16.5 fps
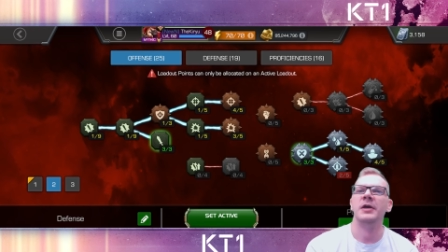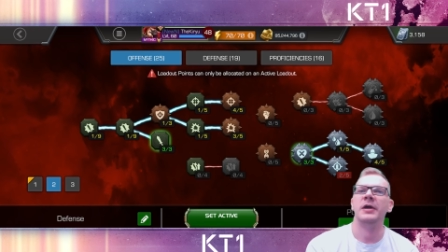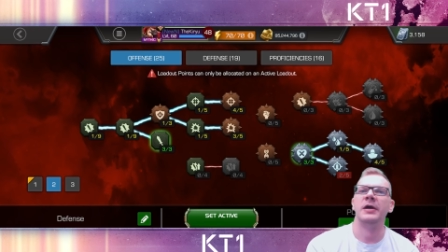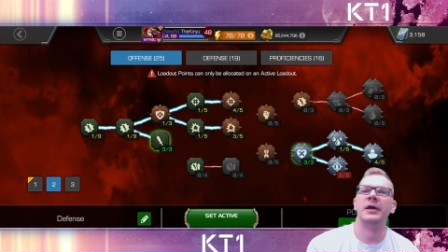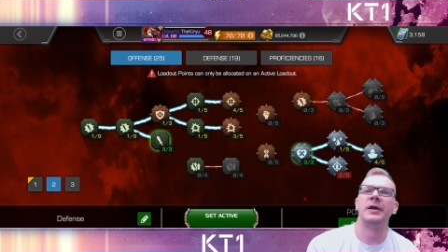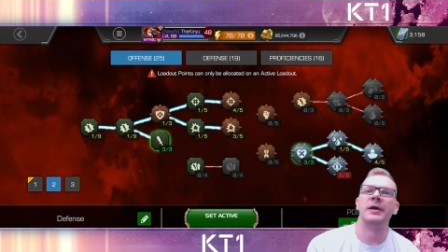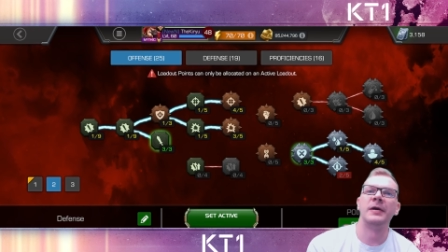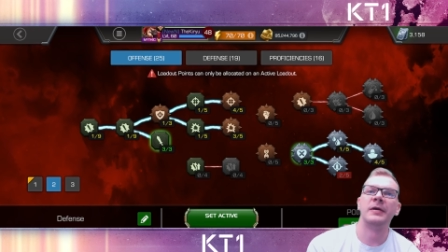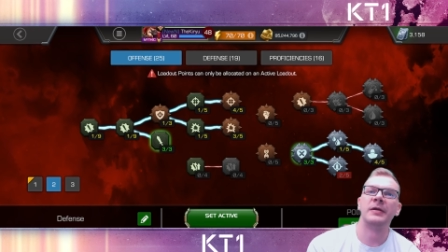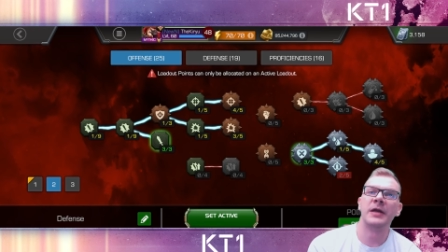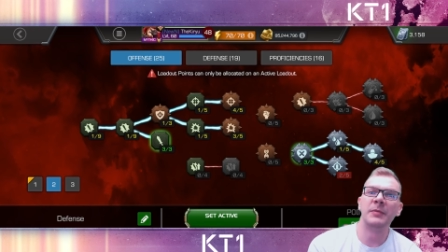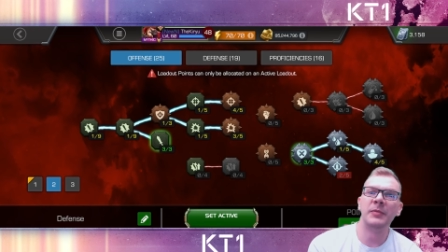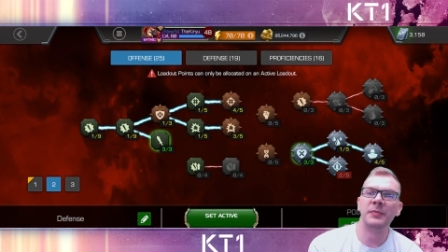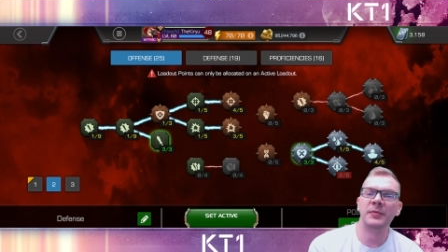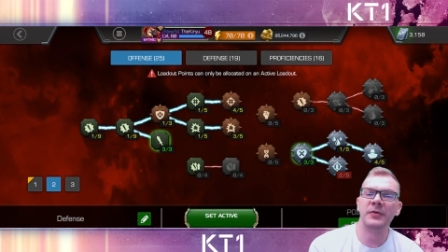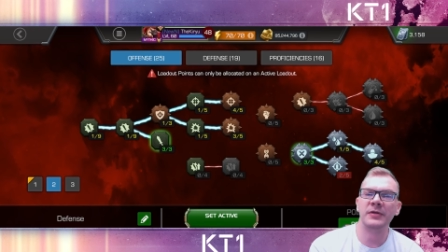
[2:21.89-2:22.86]
A uh,
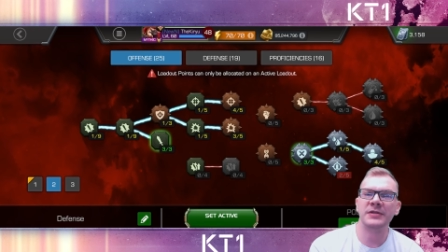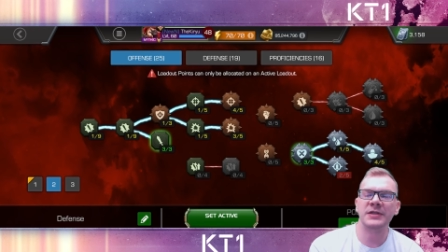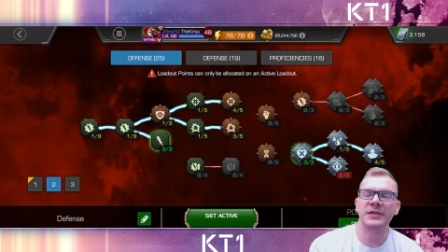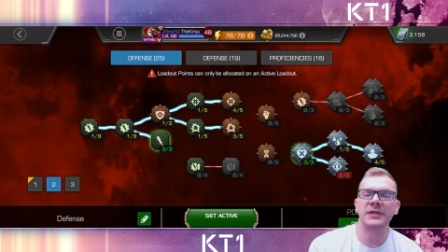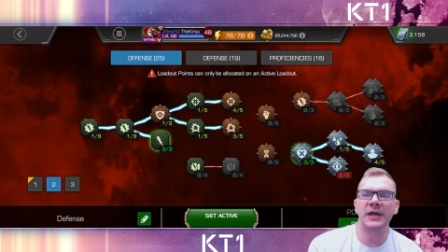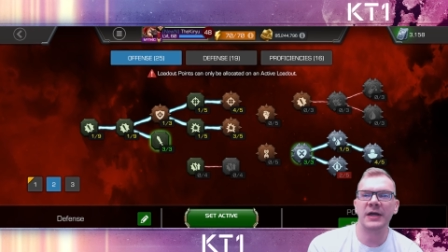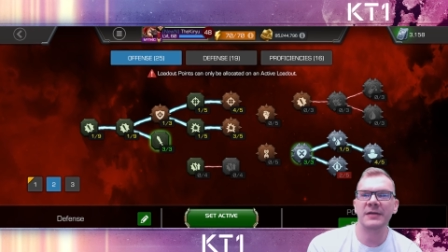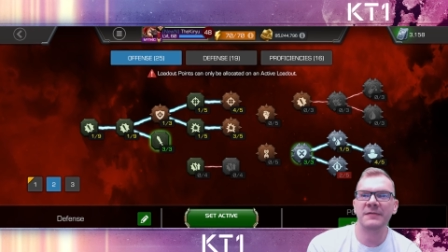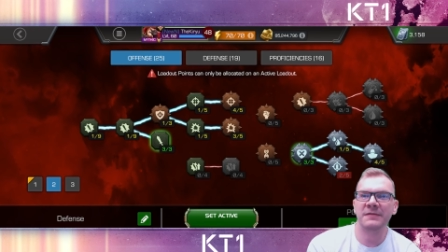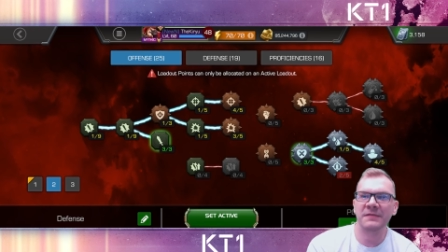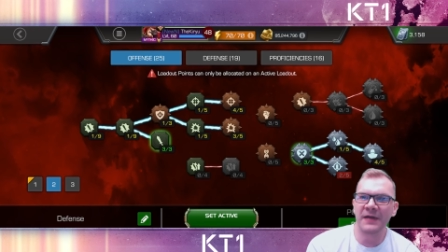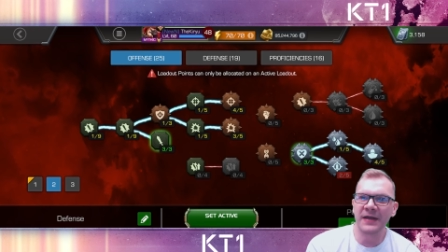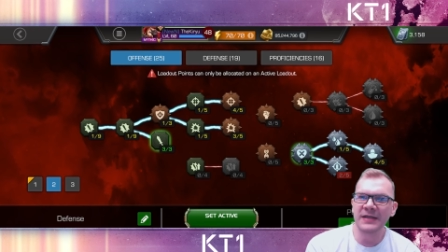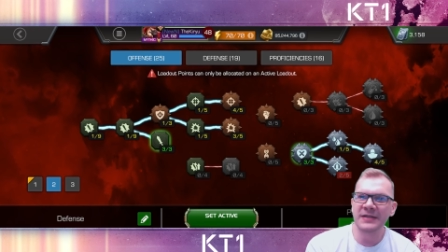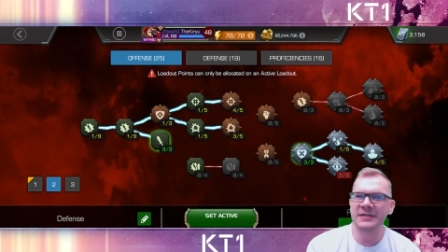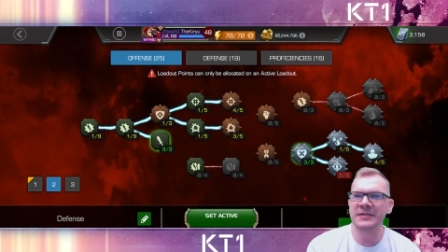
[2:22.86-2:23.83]
couple points in
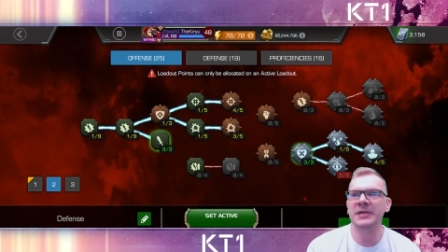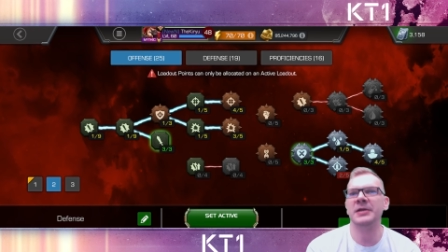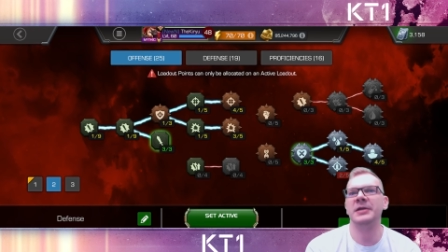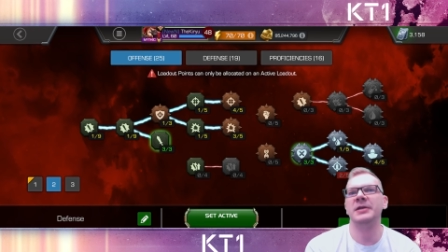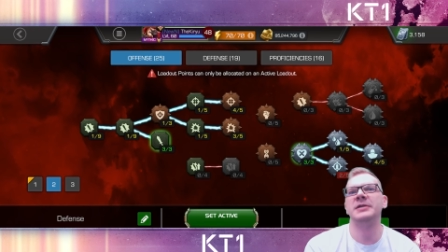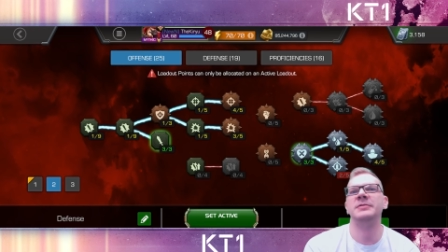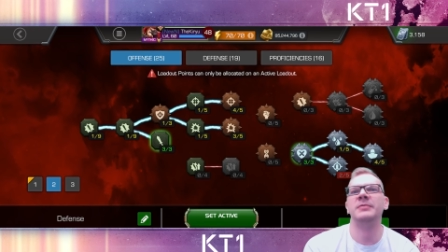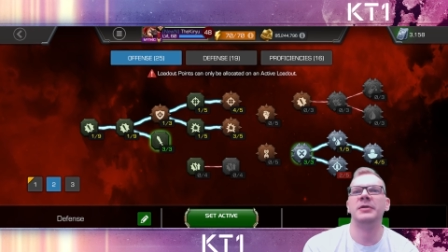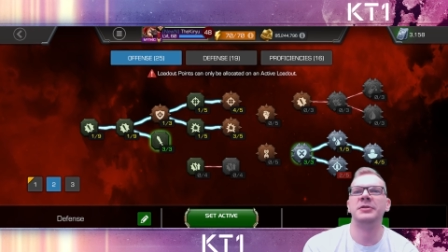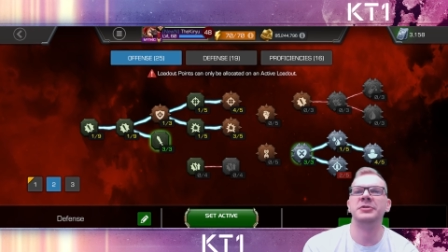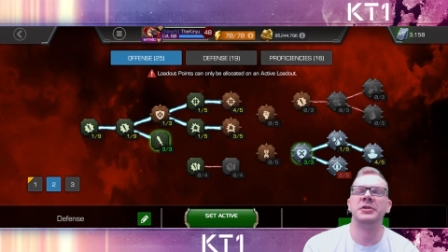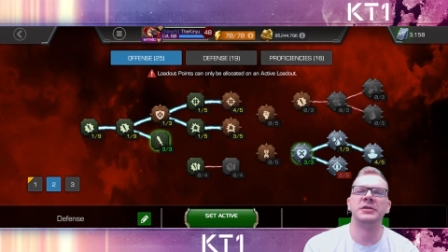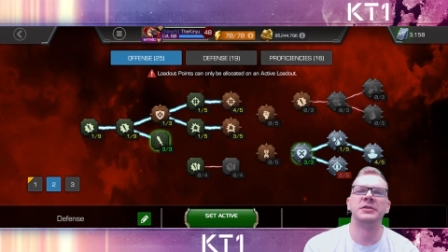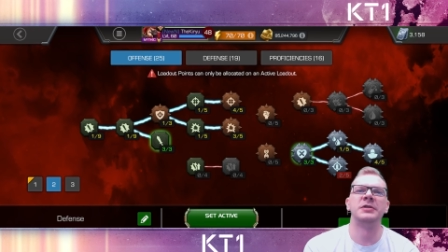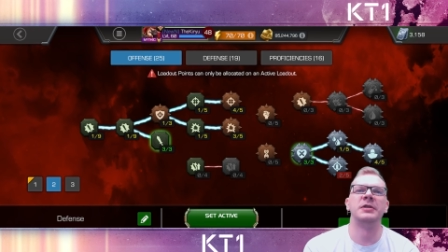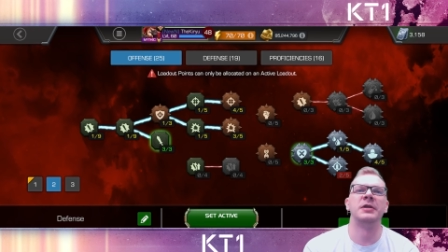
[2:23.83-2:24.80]
unfazed as well,
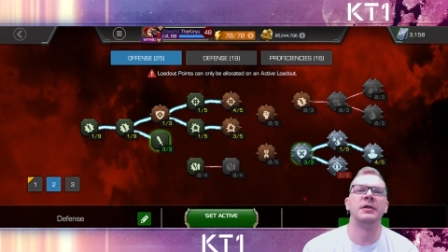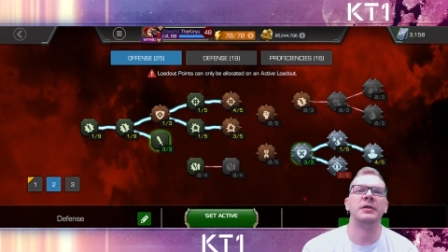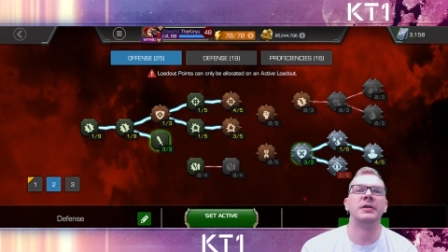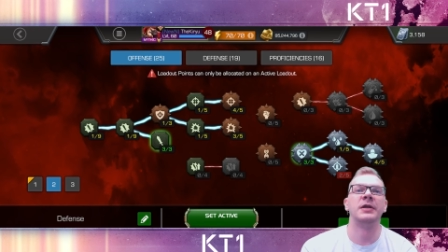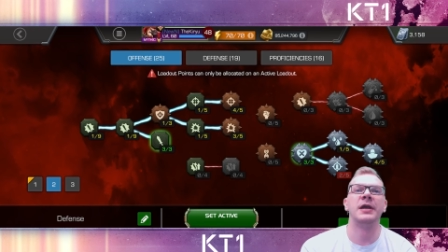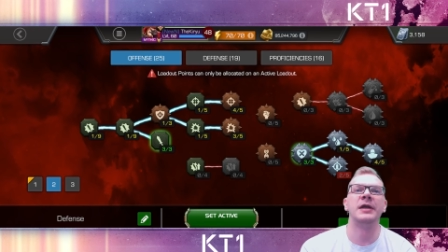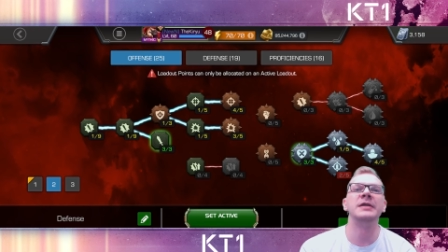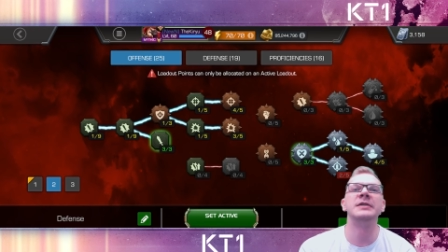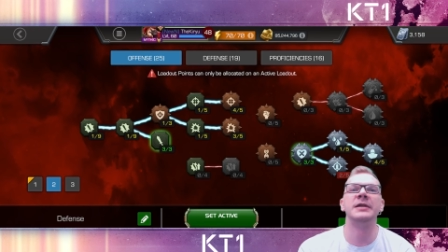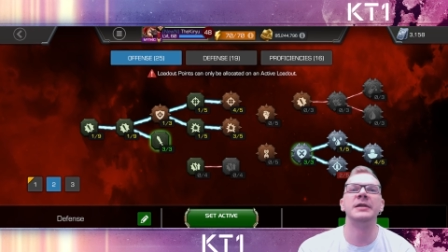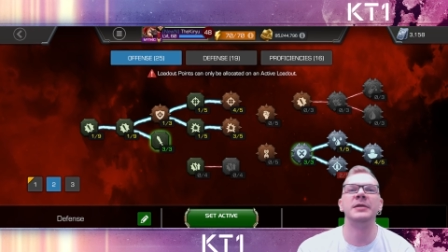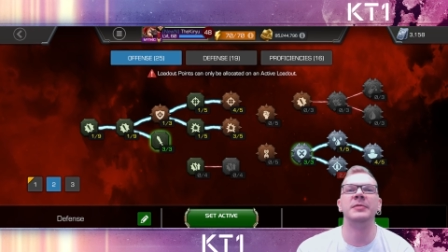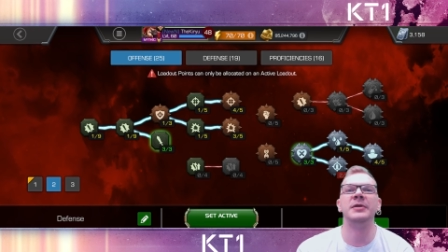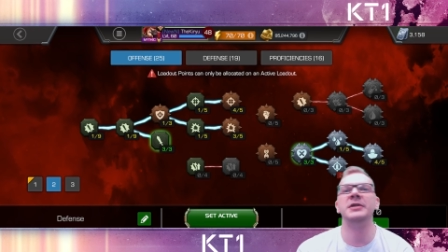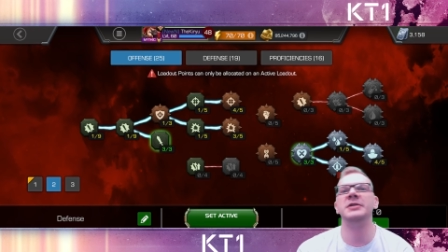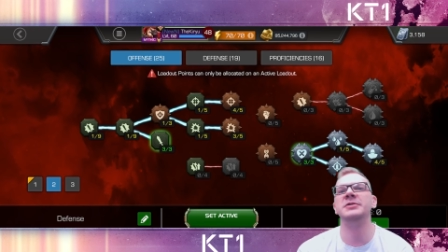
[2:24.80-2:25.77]
just in case
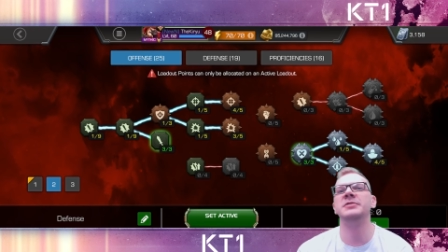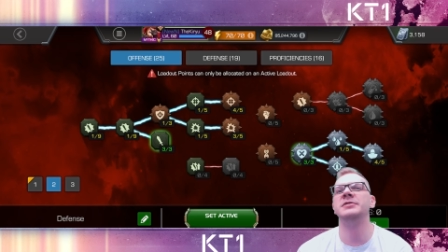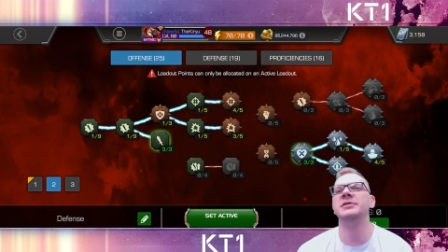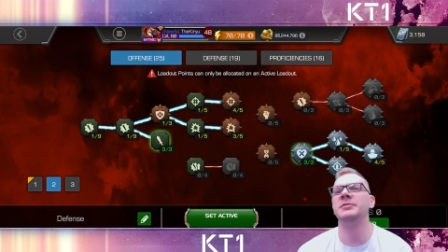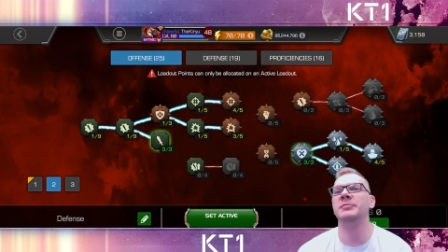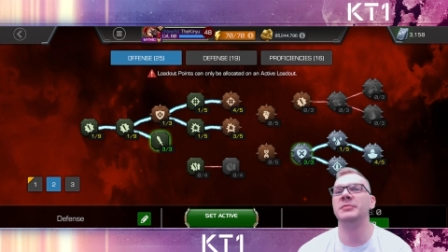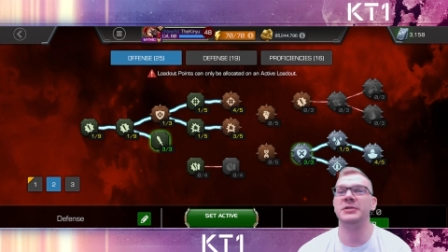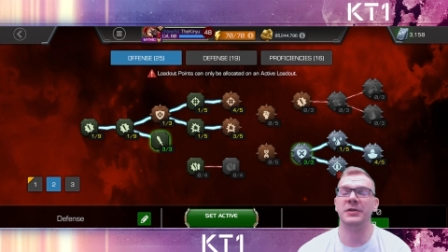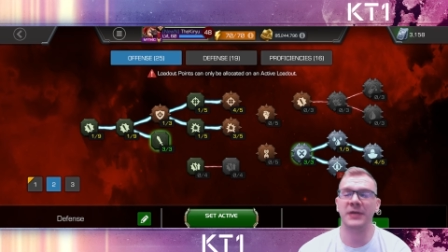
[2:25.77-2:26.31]
anybody's using Mr.